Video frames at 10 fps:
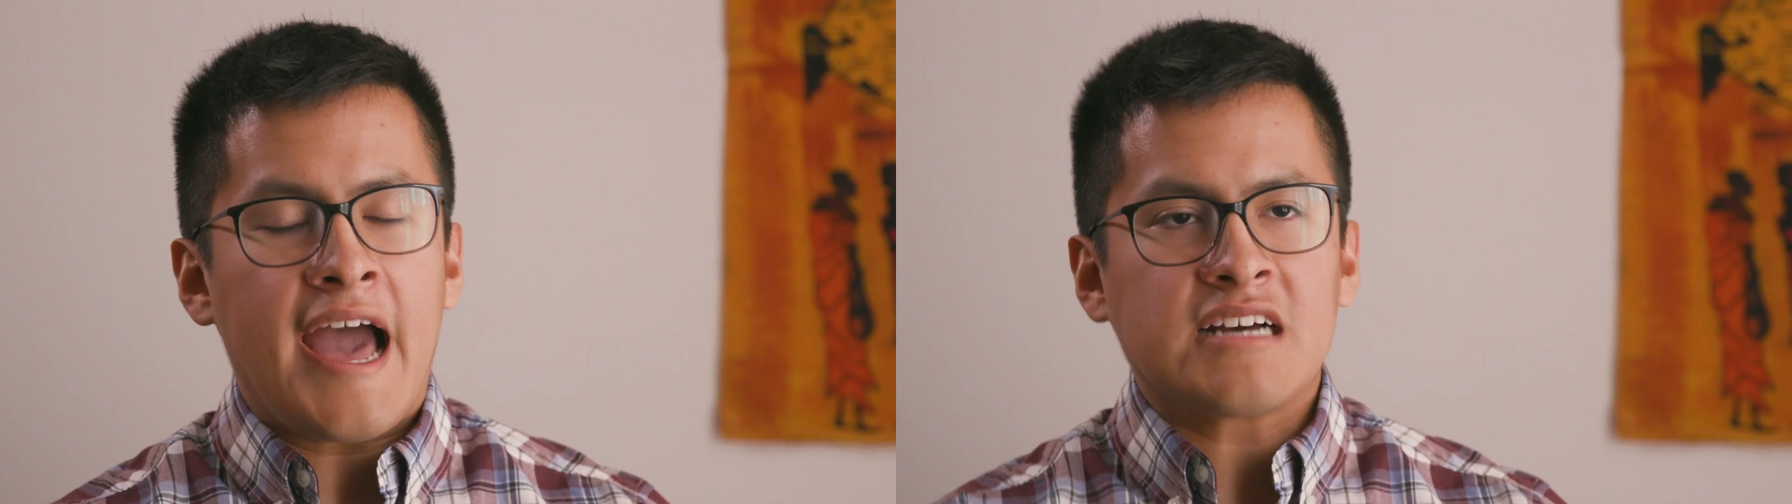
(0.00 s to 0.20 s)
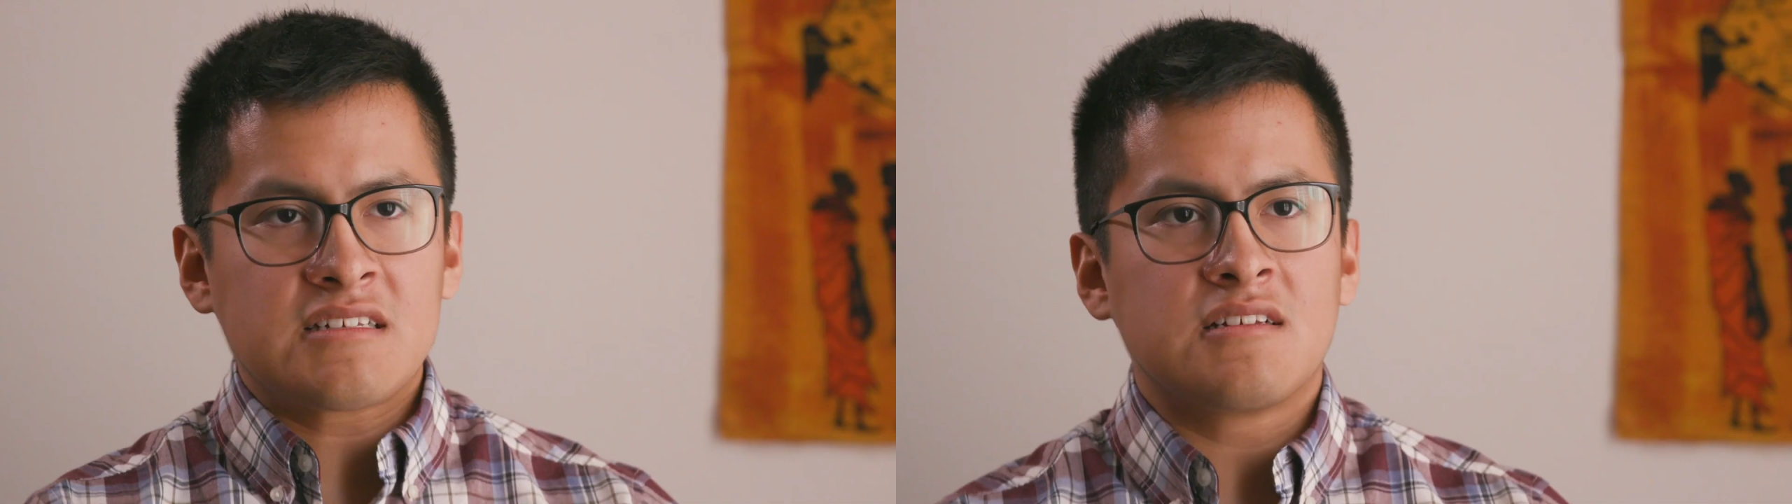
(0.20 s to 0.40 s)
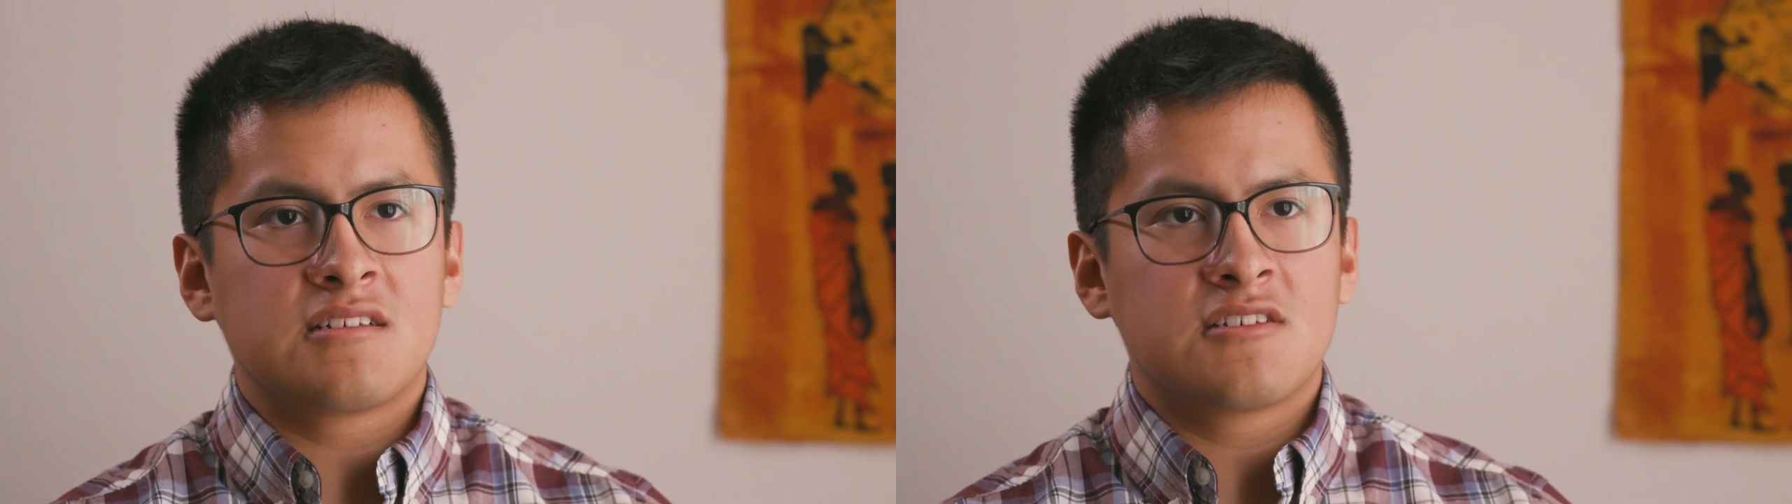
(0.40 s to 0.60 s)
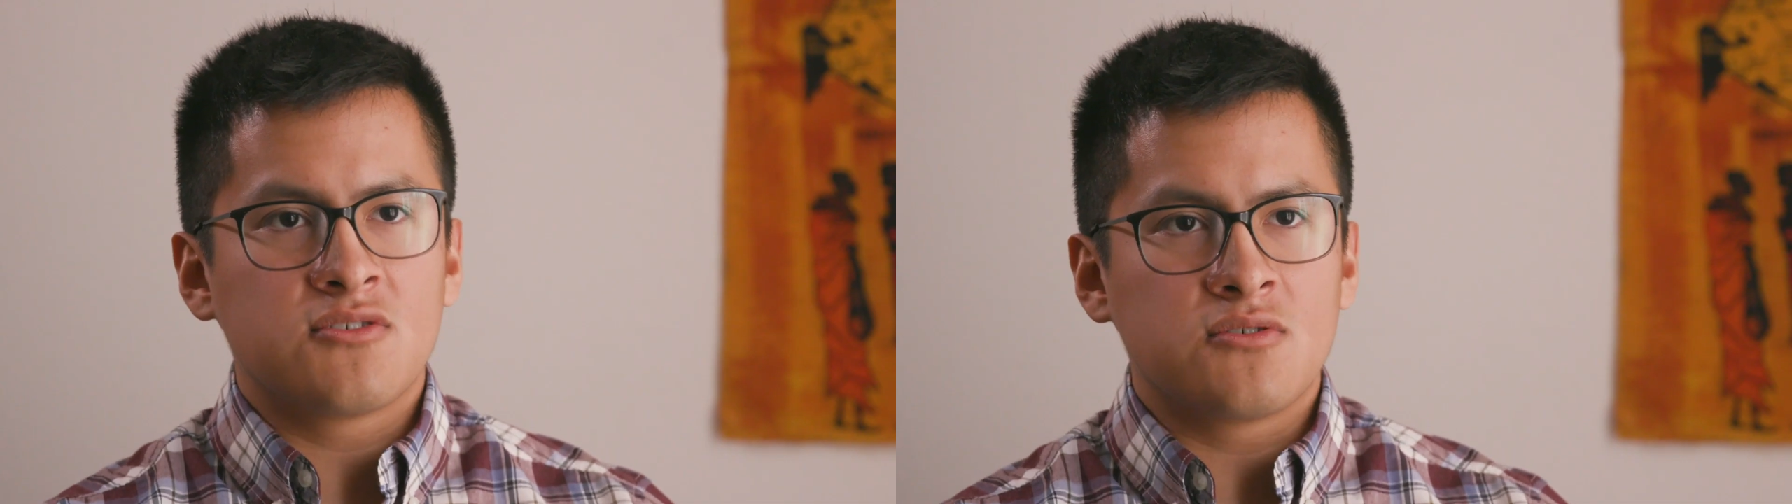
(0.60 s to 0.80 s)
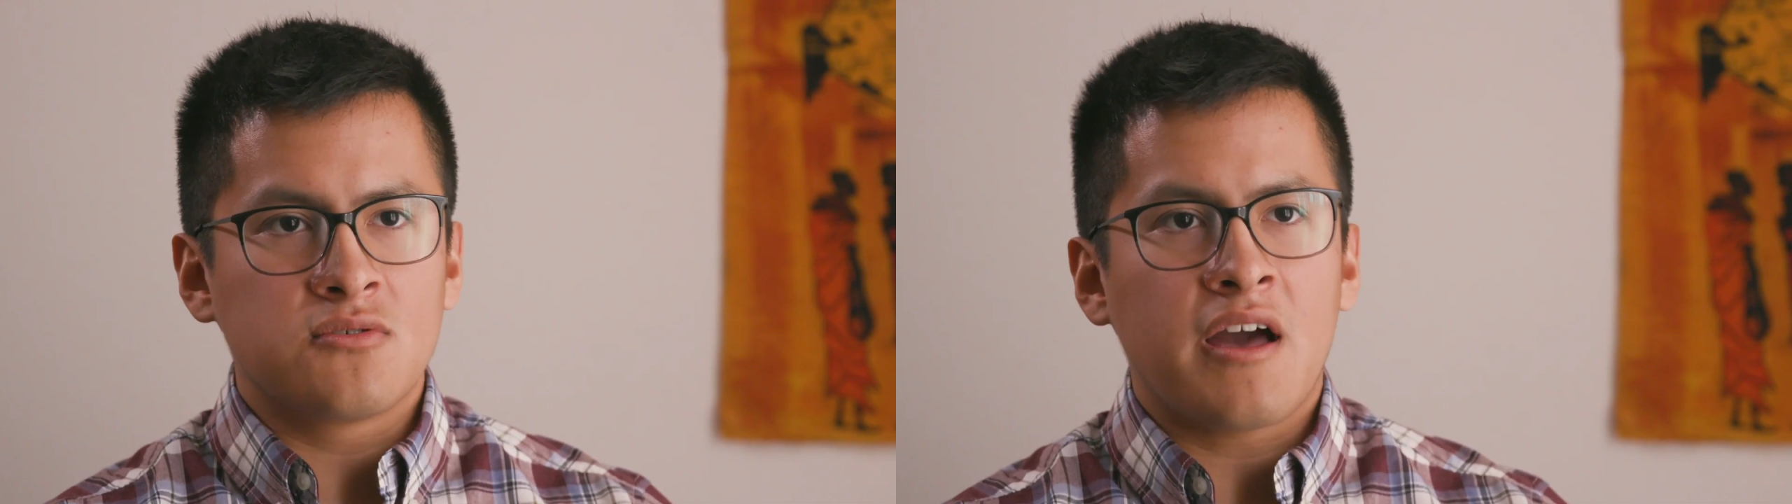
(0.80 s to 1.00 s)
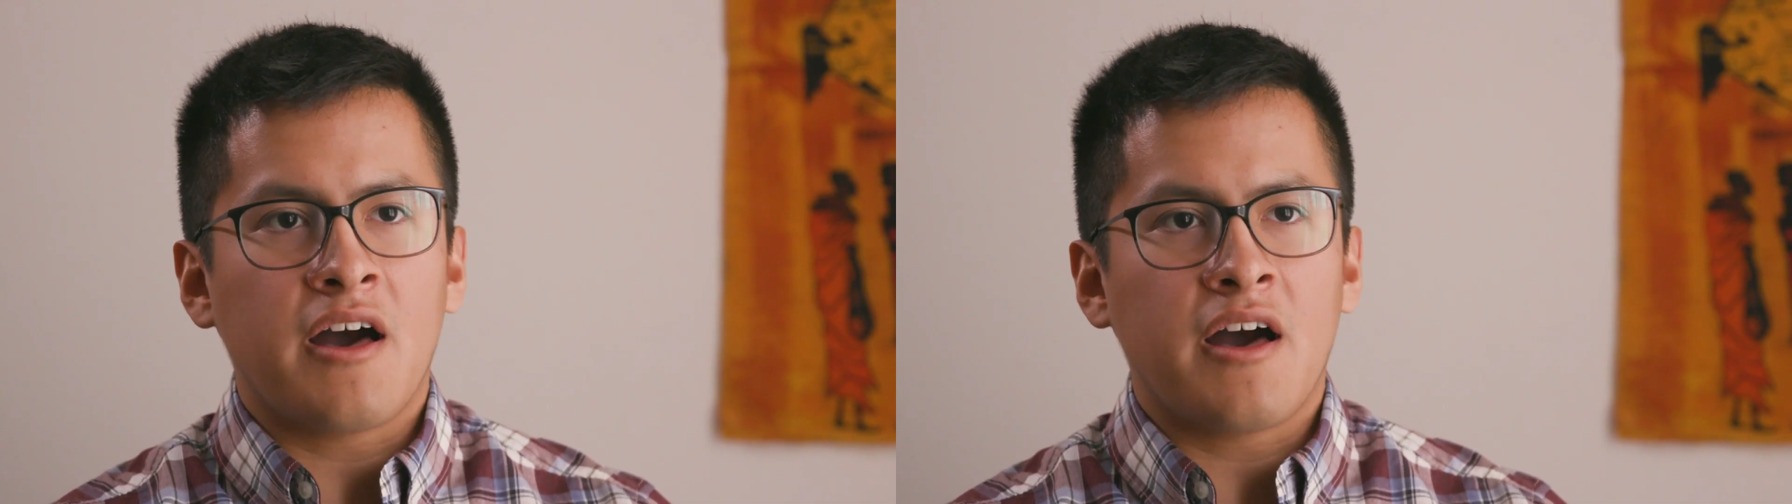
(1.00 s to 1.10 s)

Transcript: access to